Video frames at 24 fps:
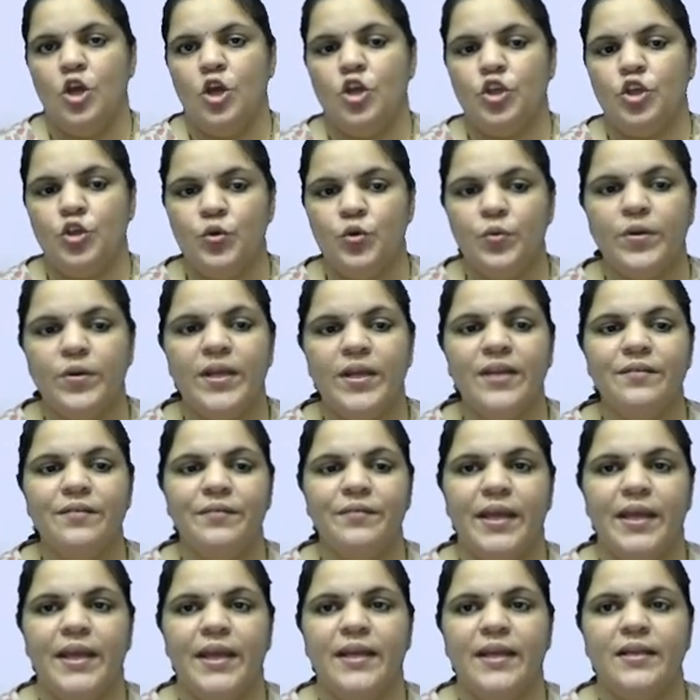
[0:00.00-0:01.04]
You can
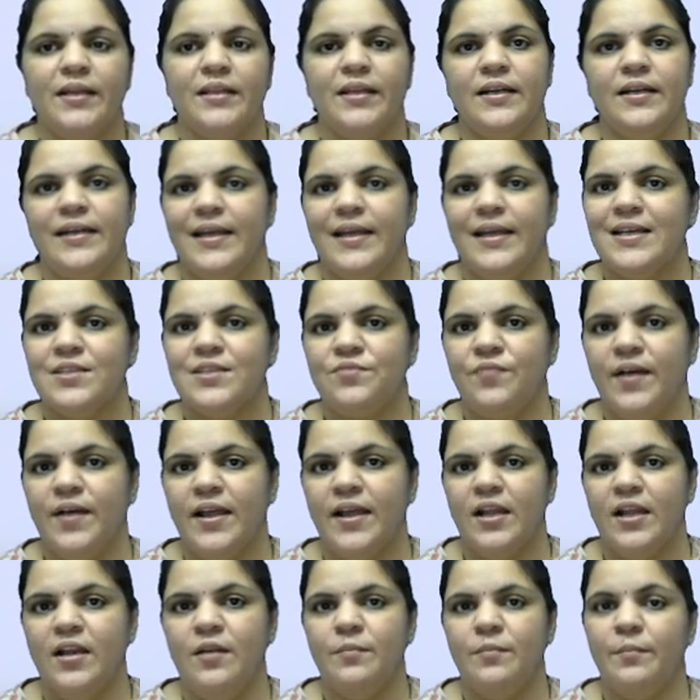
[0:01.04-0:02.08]
create the text
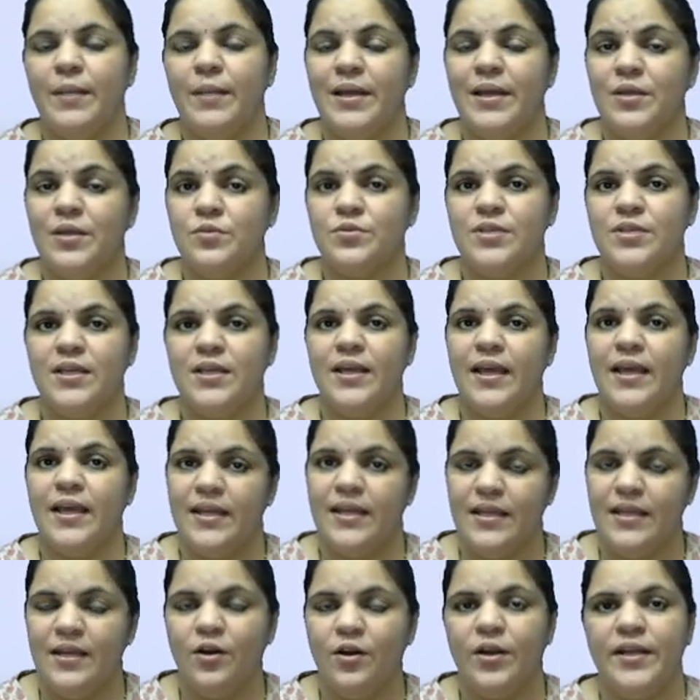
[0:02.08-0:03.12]
file by using
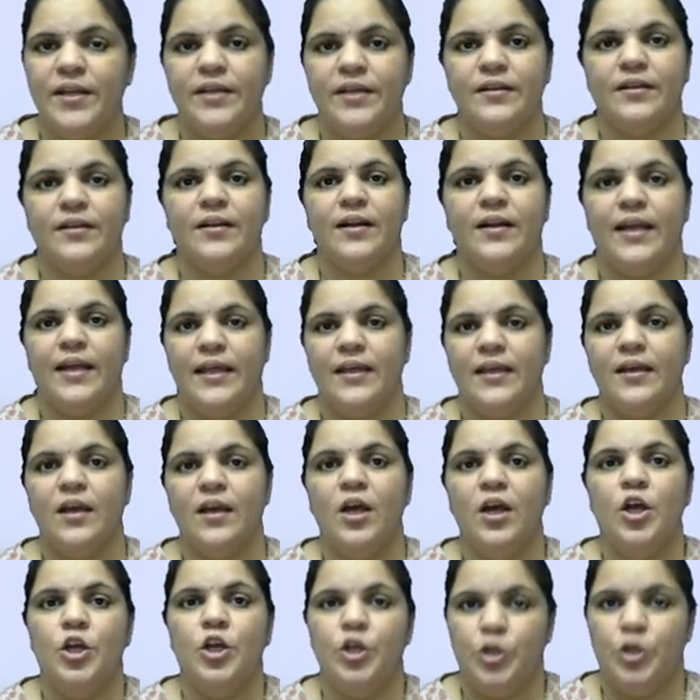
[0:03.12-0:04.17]
any editor like
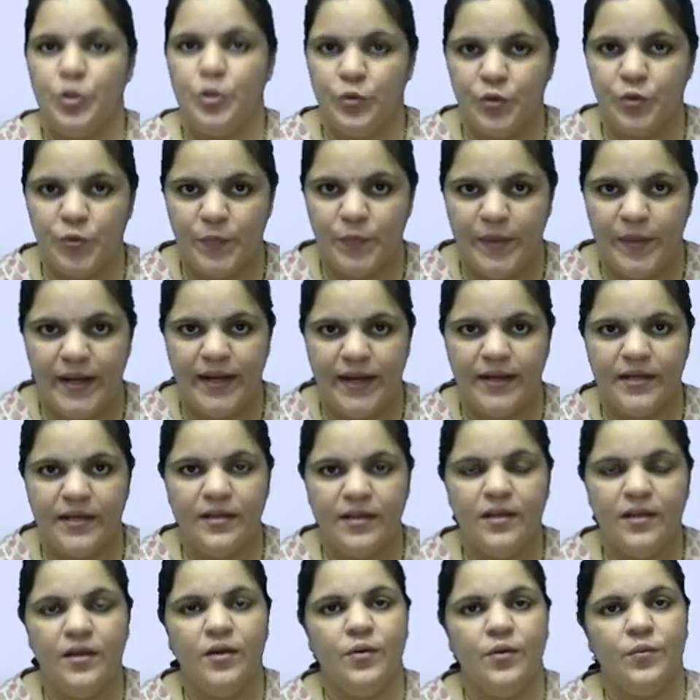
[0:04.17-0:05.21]
Notepad,
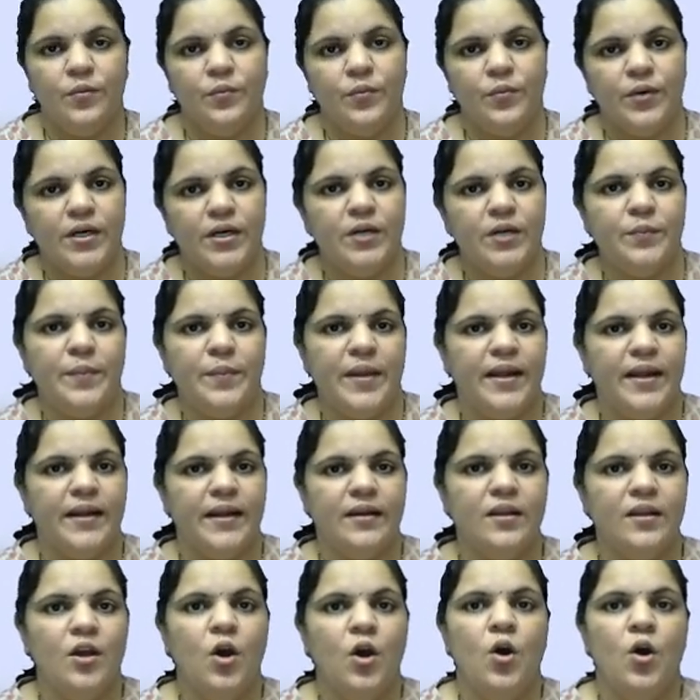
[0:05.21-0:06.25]
WordPad,
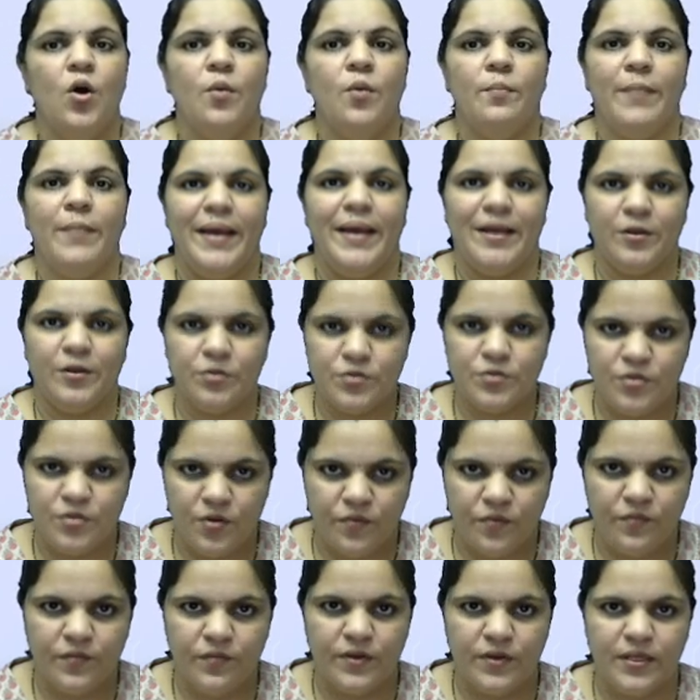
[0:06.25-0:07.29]

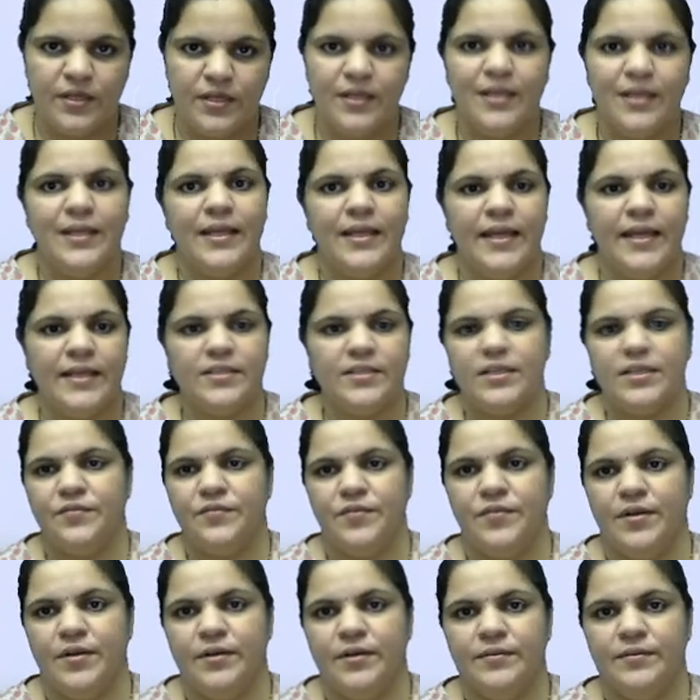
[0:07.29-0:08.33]
Microsoft Word, etc.